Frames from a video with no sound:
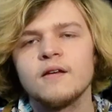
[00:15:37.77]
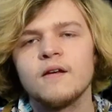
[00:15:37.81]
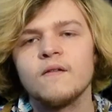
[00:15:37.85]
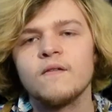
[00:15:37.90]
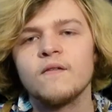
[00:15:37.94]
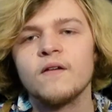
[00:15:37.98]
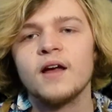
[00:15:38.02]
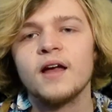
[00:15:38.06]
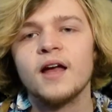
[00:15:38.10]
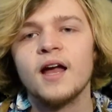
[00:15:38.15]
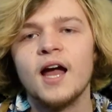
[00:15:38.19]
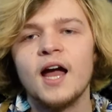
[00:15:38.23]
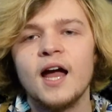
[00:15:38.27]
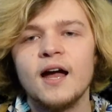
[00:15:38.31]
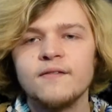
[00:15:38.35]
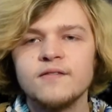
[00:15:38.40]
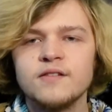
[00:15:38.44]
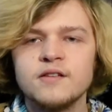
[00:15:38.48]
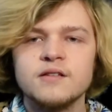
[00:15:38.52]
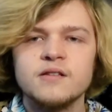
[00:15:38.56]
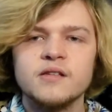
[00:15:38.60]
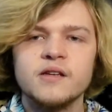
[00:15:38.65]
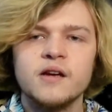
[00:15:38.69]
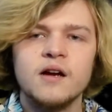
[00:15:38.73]
If I
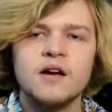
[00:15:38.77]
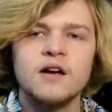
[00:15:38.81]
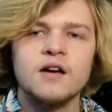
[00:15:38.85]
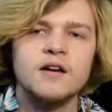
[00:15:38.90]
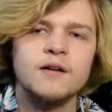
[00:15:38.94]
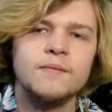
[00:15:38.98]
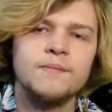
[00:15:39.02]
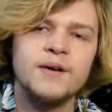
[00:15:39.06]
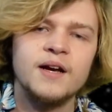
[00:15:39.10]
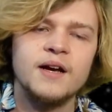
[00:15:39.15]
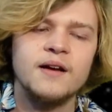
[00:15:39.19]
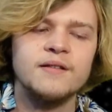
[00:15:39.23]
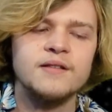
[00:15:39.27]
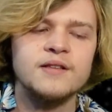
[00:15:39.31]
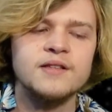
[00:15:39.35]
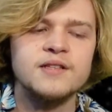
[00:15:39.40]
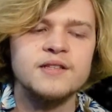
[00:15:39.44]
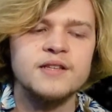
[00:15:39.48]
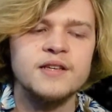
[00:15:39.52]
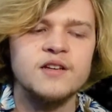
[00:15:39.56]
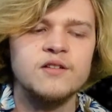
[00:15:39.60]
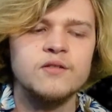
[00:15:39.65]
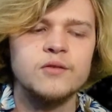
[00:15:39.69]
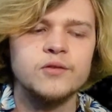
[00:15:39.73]
have to talk about the
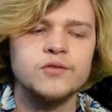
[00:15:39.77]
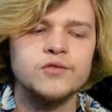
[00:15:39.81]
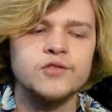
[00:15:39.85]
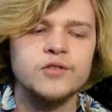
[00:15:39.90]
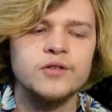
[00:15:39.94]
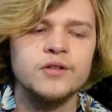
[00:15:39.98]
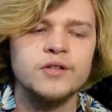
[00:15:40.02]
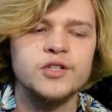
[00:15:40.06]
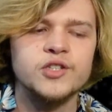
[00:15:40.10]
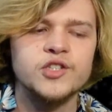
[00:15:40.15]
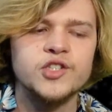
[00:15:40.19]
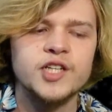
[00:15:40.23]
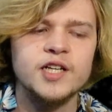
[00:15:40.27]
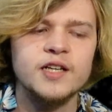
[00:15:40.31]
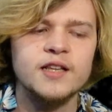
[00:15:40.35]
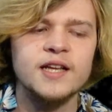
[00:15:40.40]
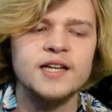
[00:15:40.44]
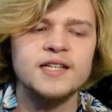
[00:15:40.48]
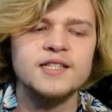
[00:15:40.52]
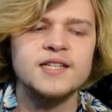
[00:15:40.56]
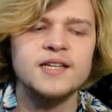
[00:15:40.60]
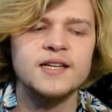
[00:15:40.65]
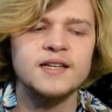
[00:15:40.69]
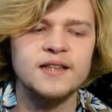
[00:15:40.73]
sequel trilogy,
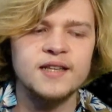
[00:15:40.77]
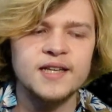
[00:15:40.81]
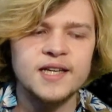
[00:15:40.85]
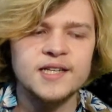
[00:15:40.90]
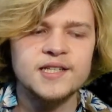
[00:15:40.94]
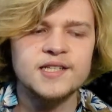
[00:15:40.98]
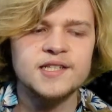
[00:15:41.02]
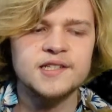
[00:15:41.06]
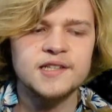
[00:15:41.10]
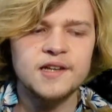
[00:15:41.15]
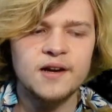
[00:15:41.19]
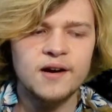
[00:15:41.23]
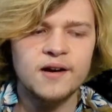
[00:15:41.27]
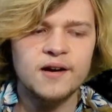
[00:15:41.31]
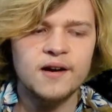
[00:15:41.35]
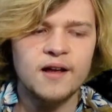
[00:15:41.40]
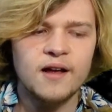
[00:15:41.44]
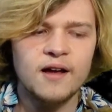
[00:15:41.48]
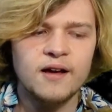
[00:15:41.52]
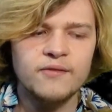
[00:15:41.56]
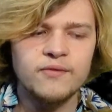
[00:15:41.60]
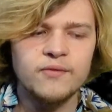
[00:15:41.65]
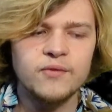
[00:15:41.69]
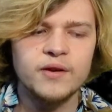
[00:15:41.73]
let's at least start
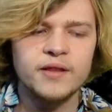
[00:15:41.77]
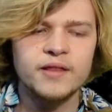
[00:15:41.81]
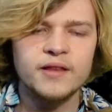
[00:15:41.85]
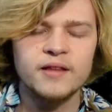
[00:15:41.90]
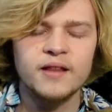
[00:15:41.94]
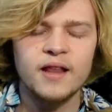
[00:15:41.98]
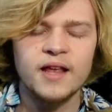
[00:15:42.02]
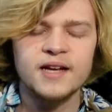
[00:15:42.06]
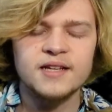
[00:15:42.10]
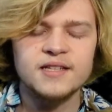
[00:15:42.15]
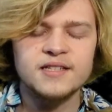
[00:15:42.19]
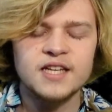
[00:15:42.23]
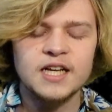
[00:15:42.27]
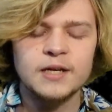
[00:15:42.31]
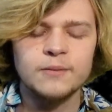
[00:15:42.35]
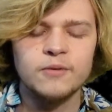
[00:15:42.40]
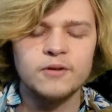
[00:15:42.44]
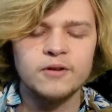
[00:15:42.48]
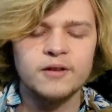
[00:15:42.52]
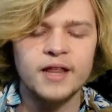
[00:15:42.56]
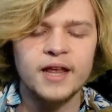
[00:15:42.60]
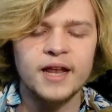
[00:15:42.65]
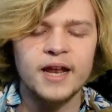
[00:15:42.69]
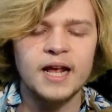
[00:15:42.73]
off with the
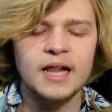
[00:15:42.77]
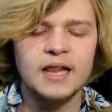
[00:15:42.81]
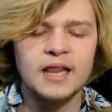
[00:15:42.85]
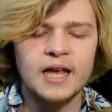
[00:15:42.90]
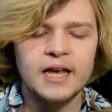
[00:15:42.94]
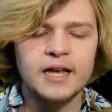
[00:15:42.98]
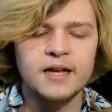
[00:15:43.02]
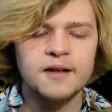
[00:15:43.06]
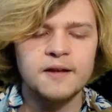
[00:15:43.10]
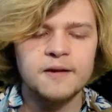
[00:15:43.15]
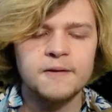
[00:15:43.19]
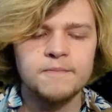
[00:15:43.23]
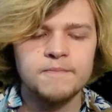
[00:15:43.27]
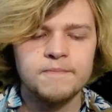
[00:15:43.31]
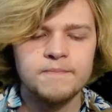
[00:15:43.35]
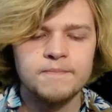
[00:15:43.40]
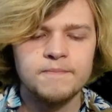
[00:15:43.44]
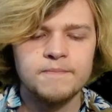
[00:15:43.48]
lightsaber that I like.